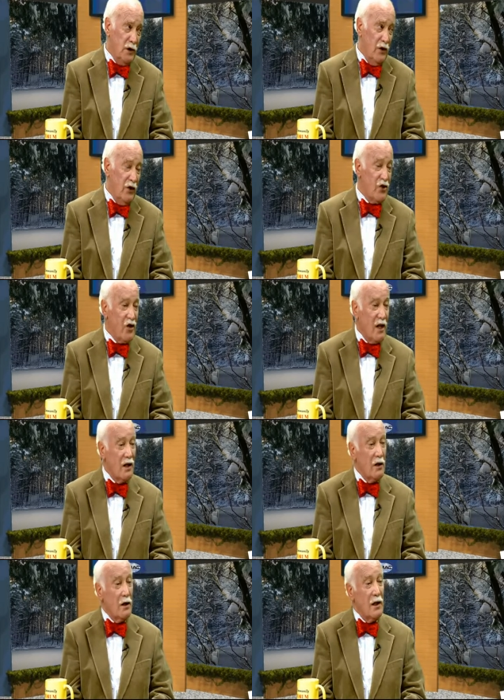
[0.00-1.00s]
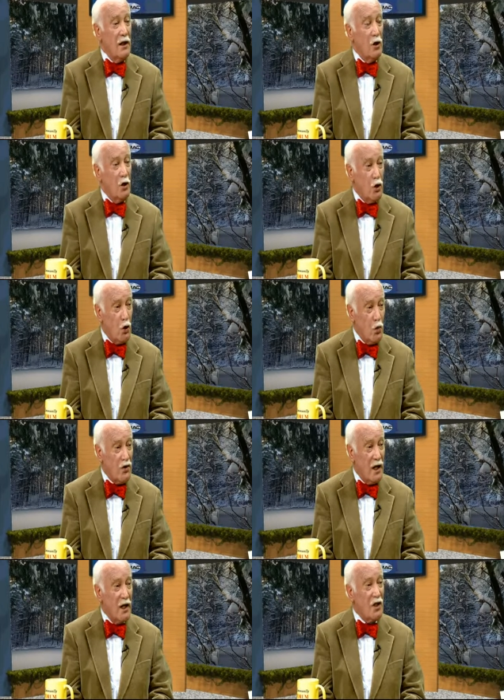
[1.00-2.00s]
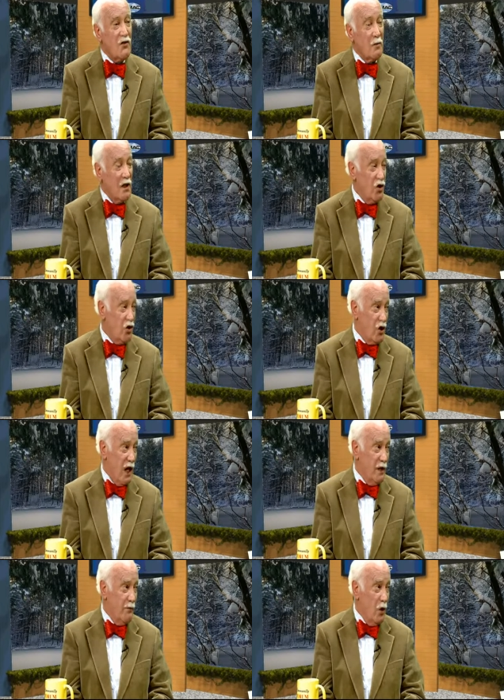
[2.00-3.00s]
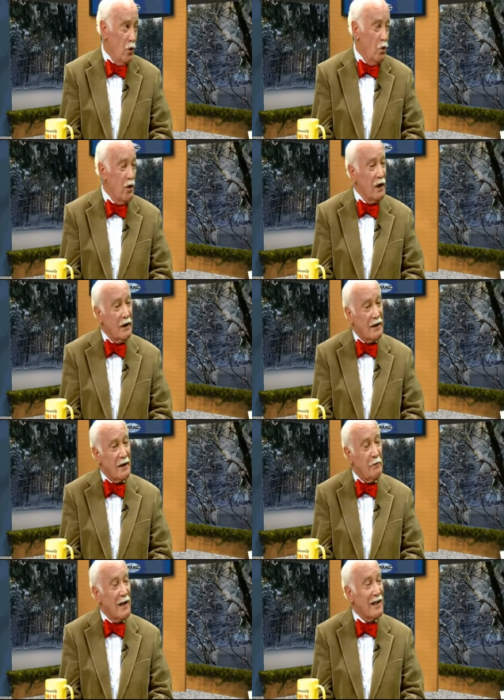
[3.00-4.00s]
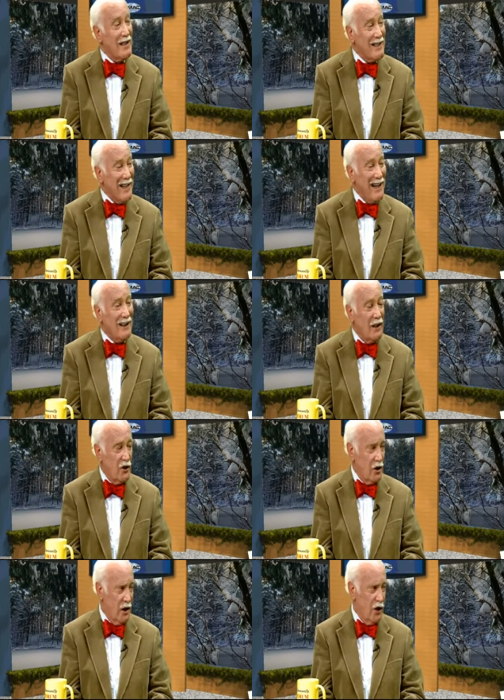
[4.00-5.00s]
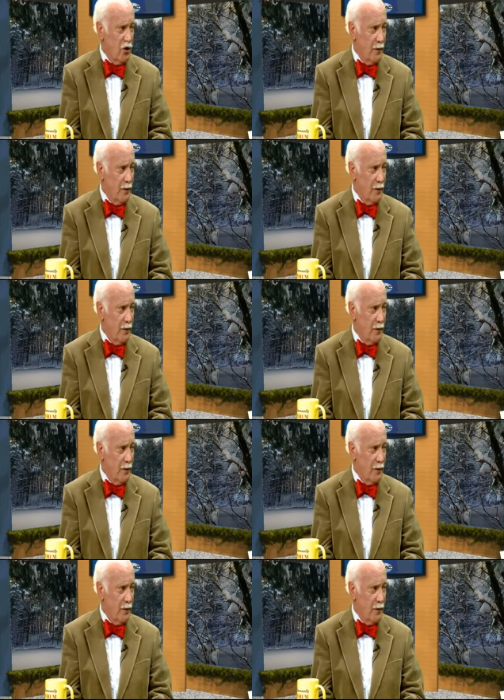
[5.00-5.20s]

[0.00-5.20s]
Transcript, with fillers: The Senate, the two senators from each state, were elected by the state legislature.